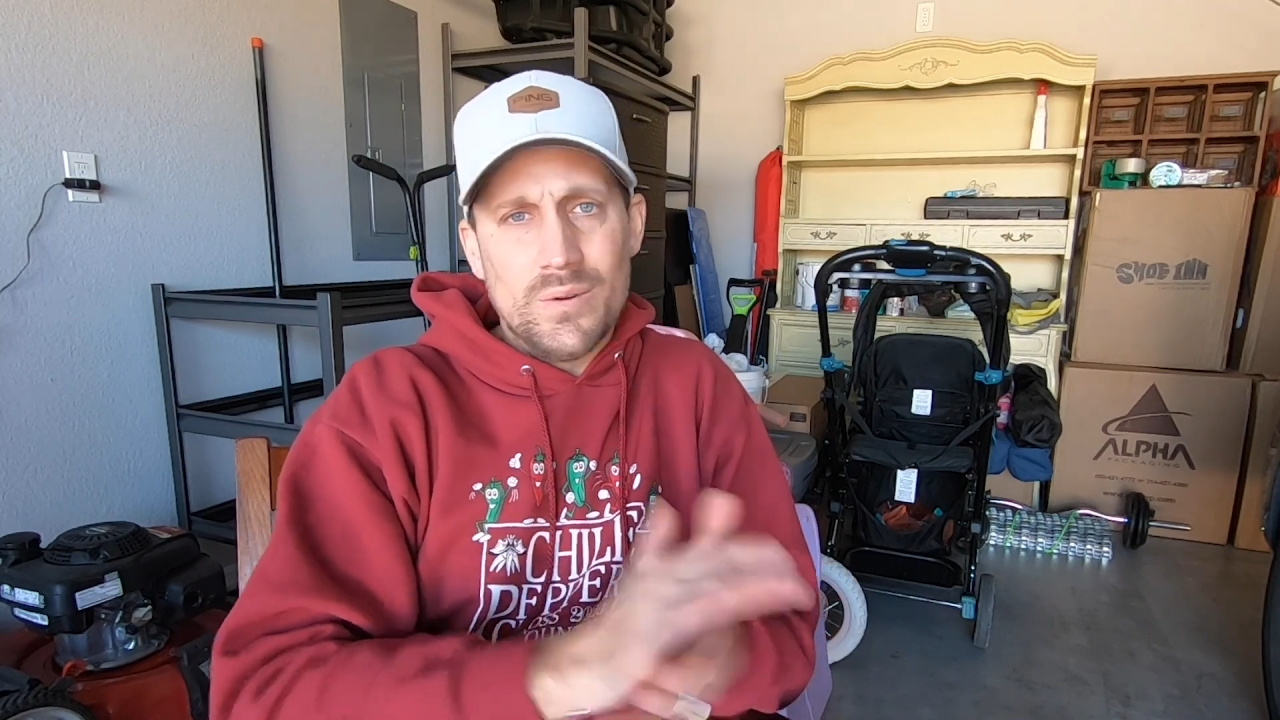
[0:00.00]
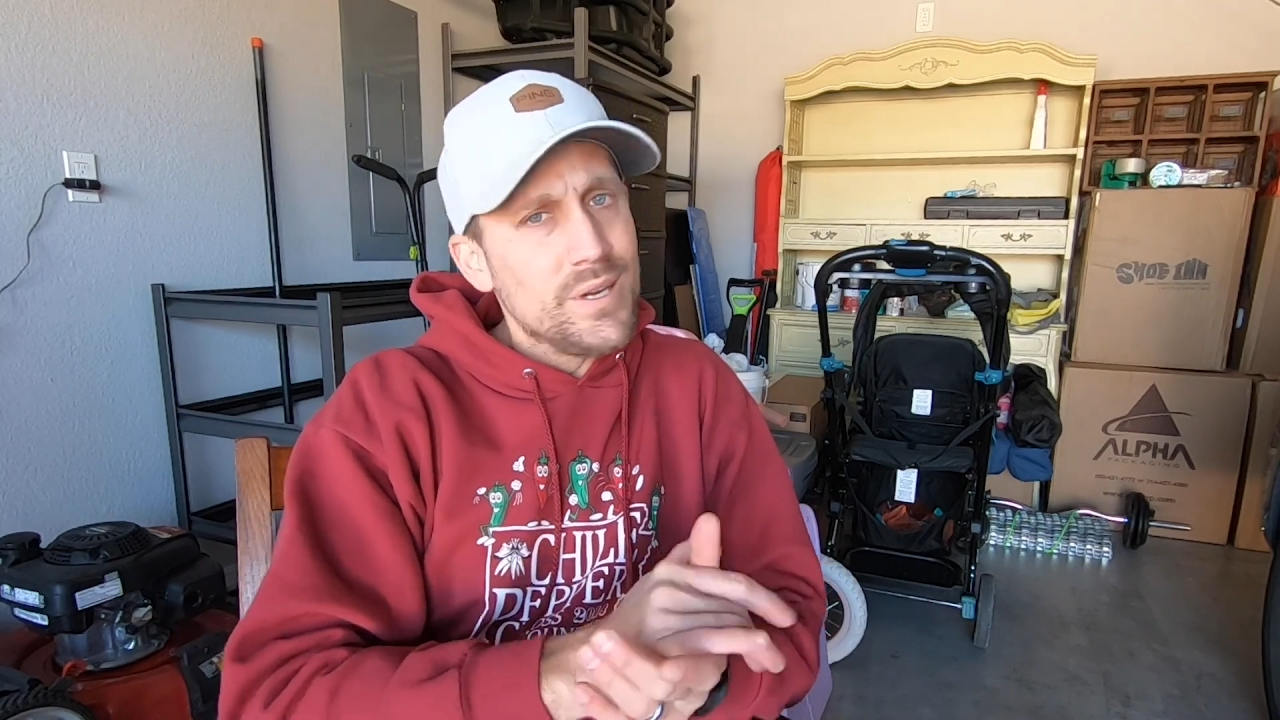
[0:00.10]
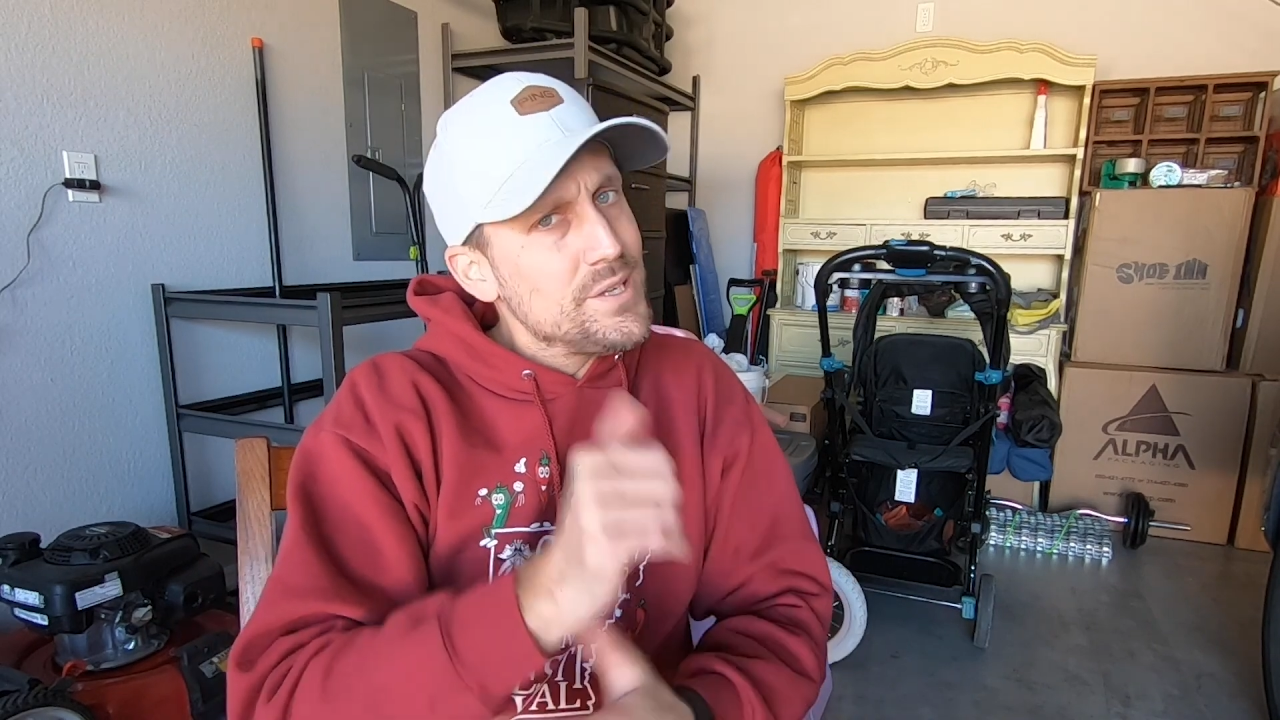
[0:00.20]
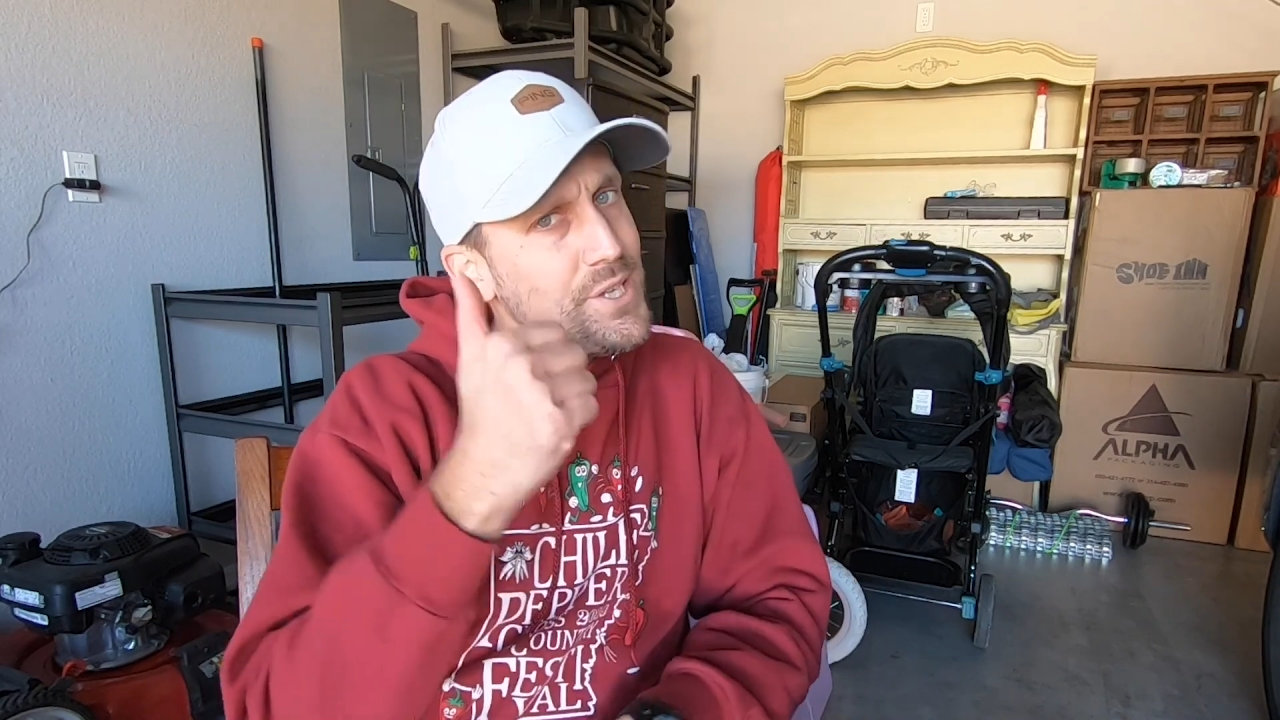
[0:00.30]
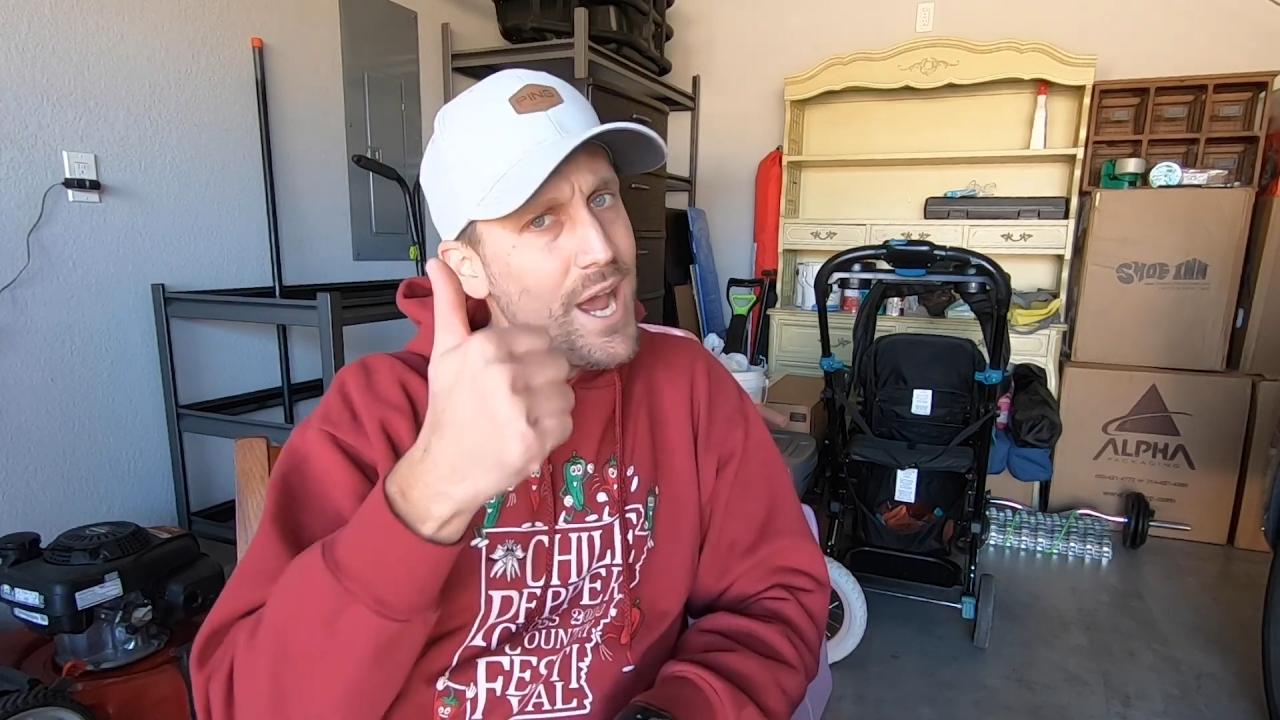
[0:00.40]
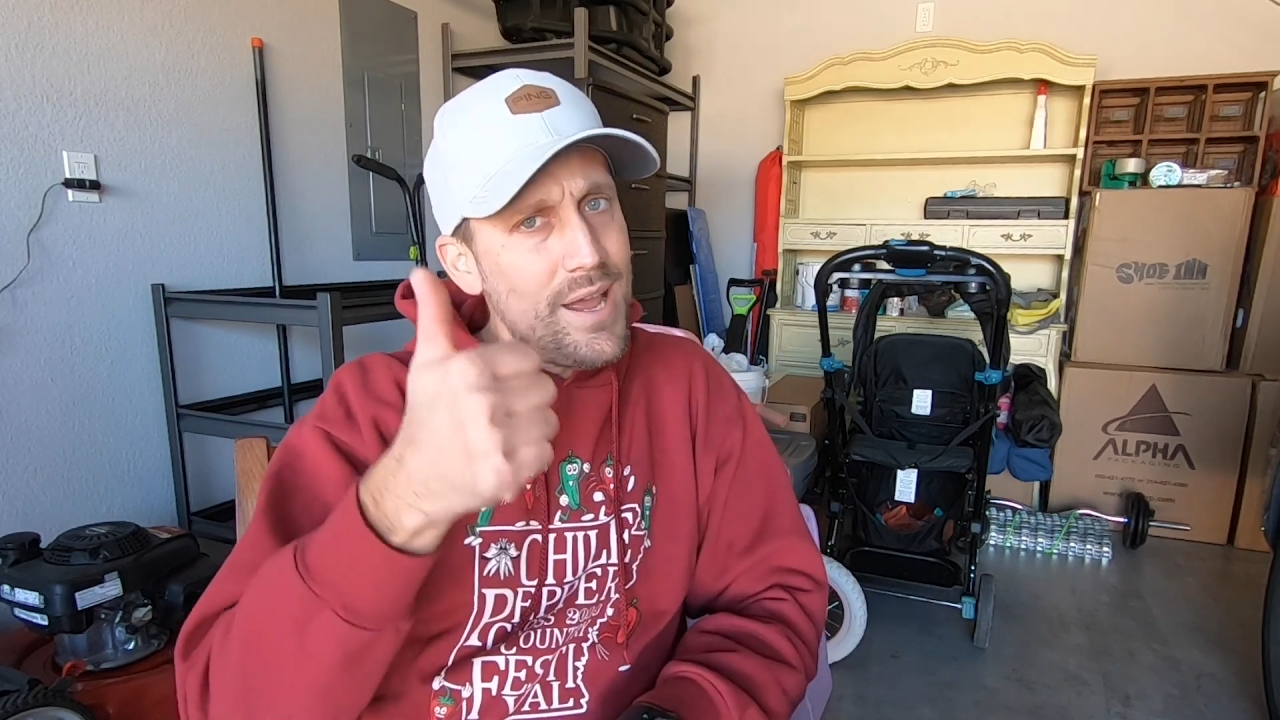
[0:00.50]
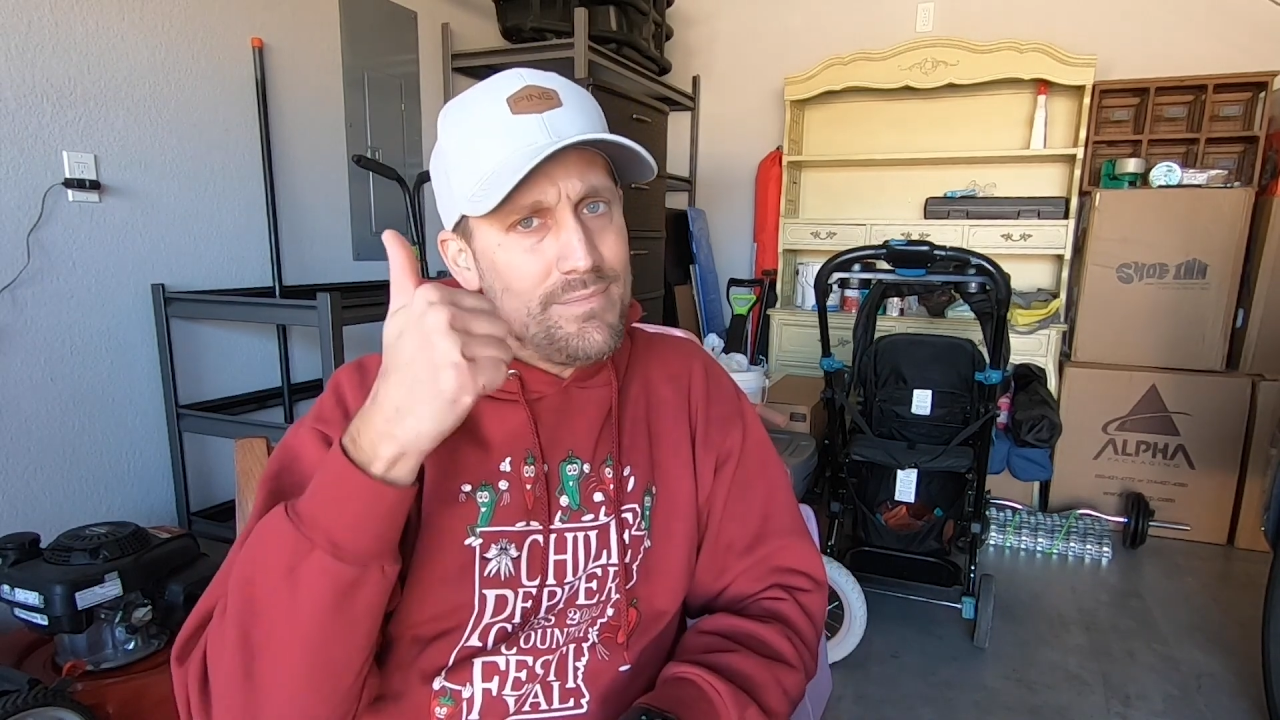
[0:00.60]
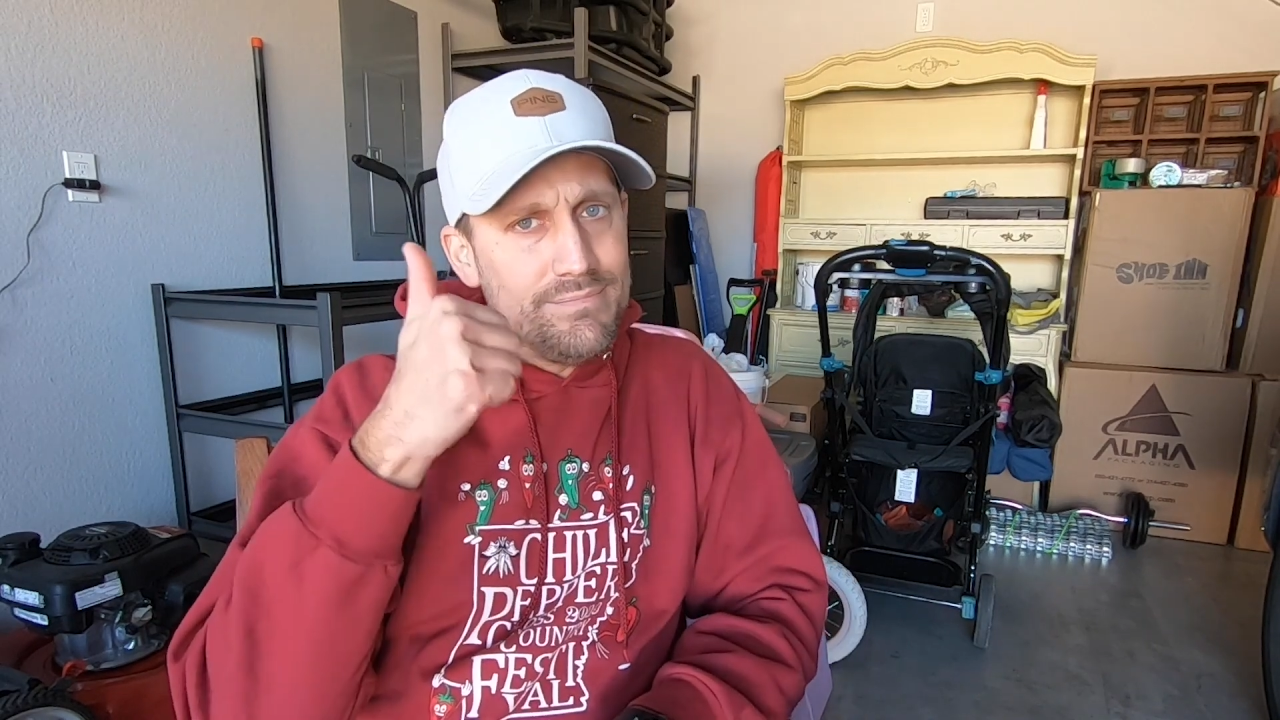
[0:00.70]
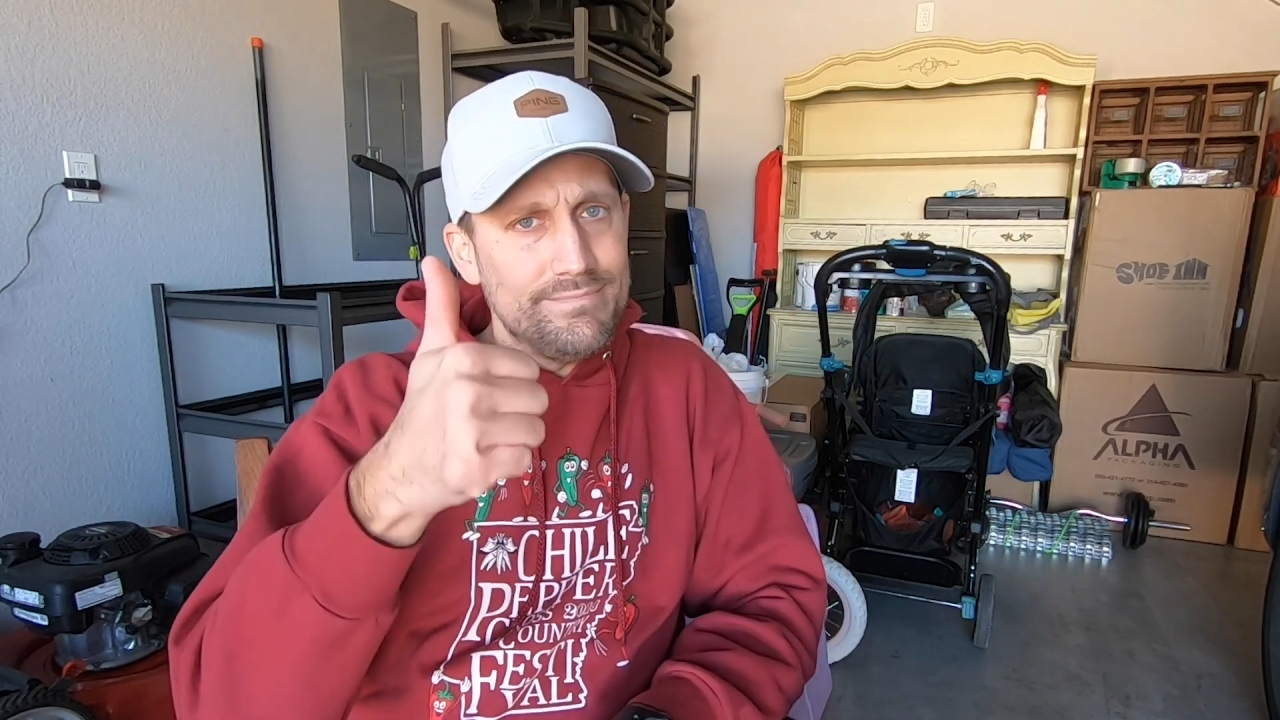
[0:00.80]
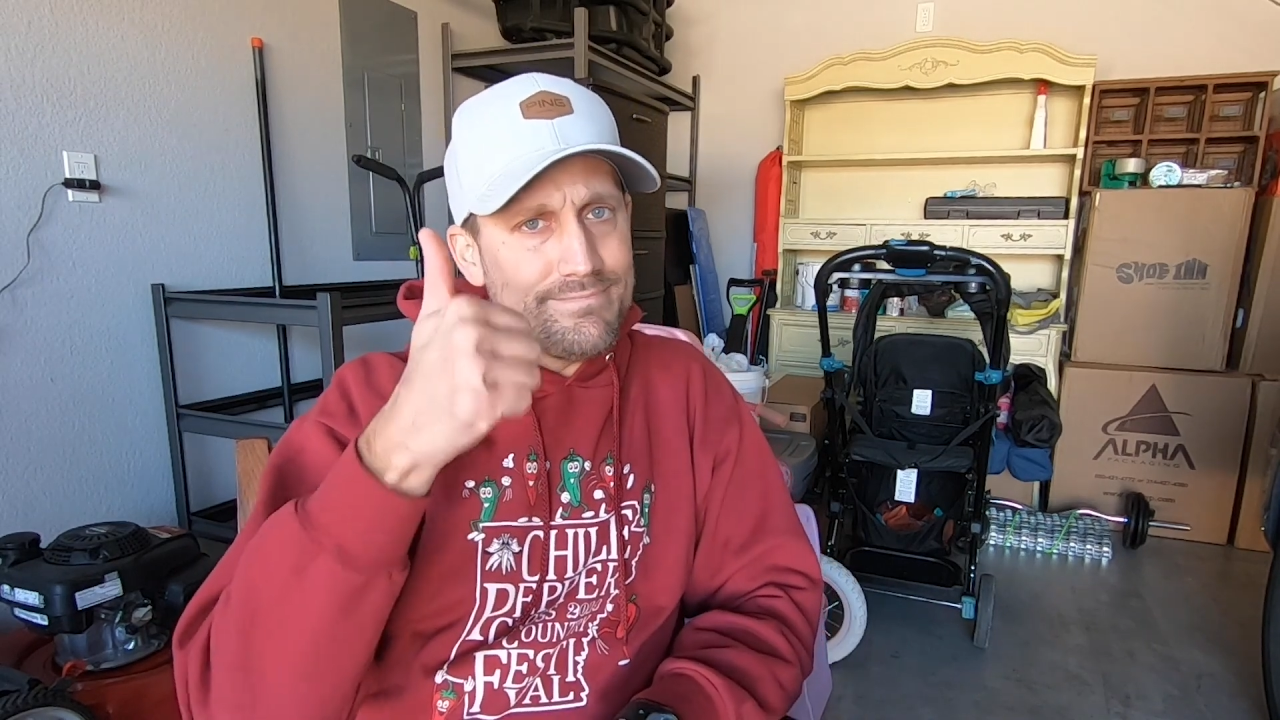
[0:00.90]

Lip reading: we're in good shape.